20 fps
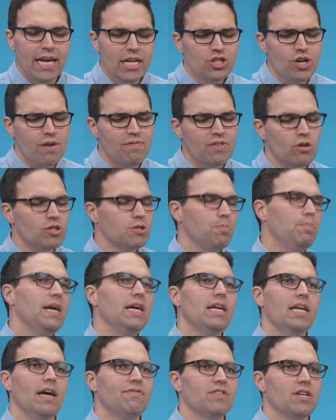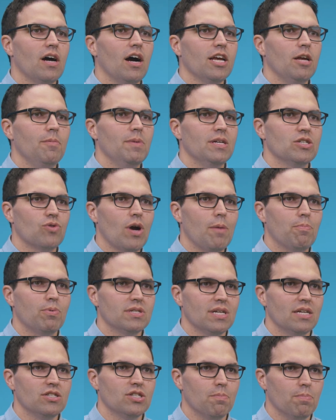Each of those P D F documents
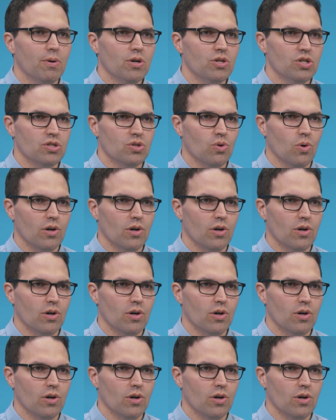represents a purchase